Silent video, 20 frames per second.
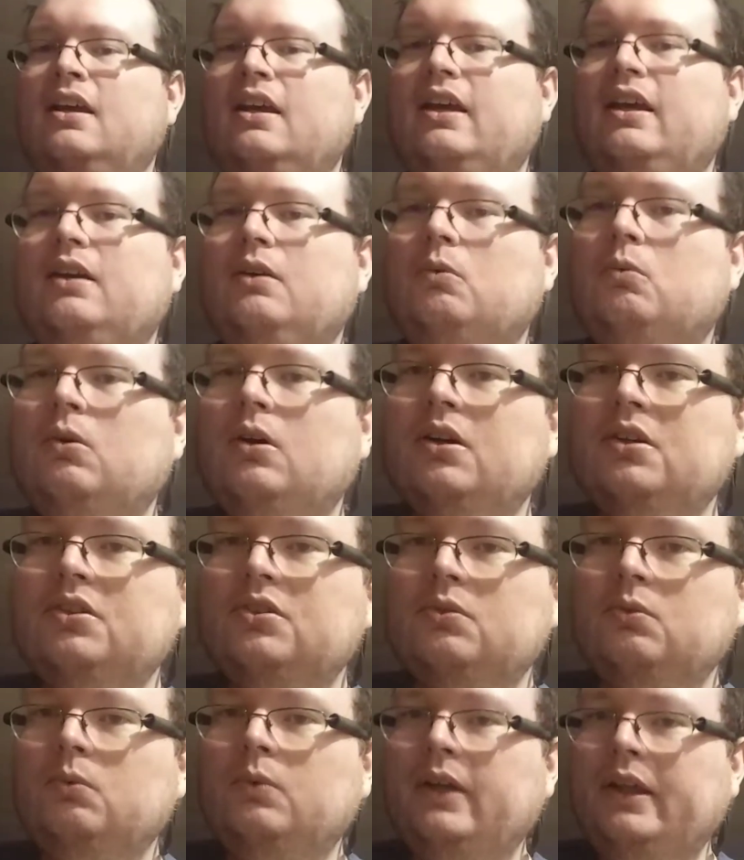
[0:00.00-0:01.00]
it works
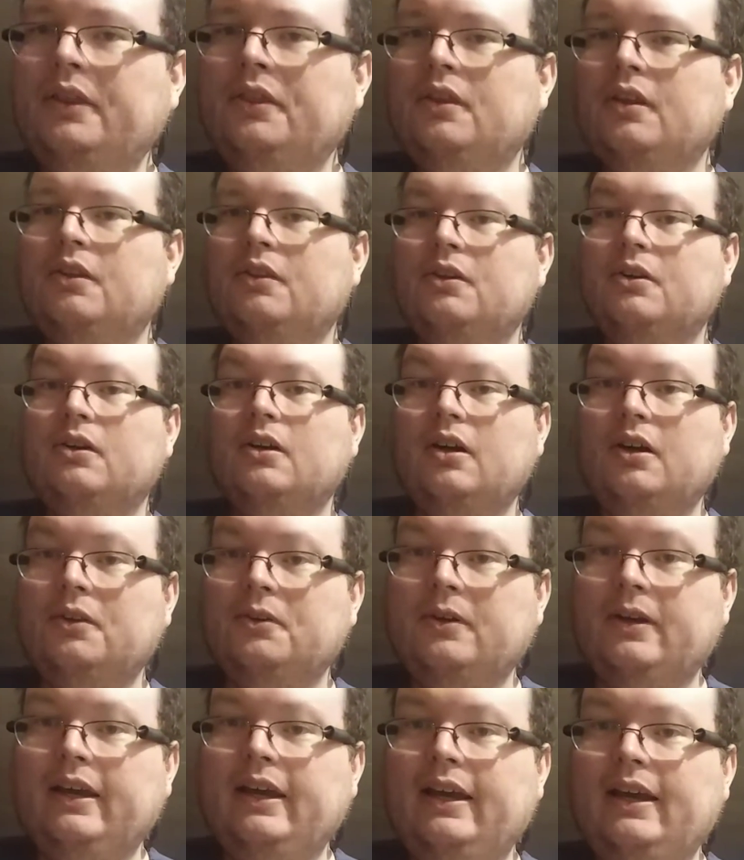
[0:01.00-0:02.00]
with their
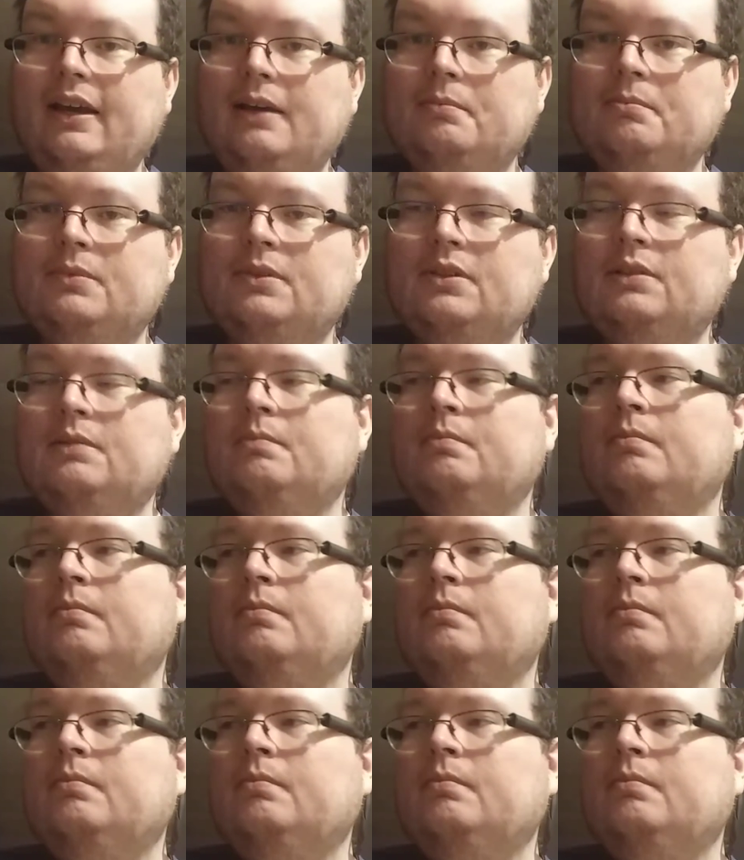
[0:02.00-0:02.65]
other games.